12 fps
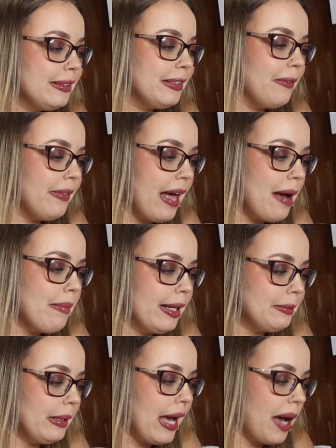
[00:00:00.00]
So that
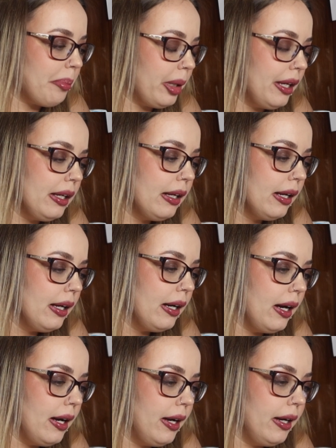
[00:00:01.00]
makes me happy.
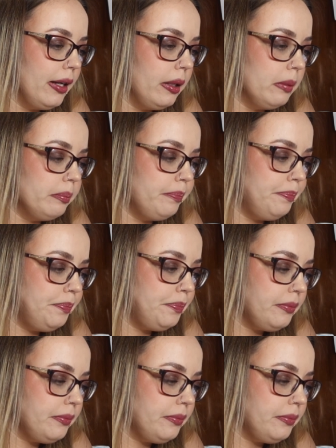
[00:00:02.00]
And